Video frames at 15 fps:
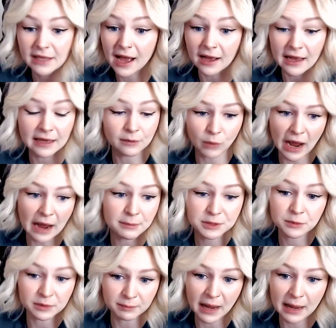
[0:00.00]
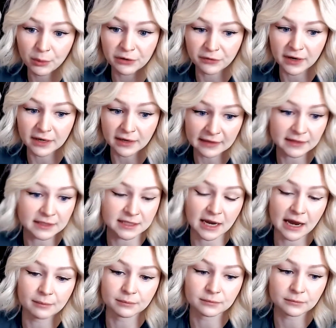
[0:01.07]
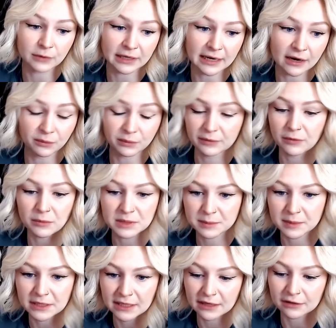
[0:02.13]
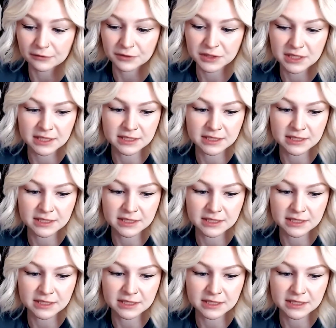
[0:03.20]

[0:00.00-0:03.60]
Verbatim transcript: Yeah, and I was with my boyfriend at the time. Right now, we've almost been together for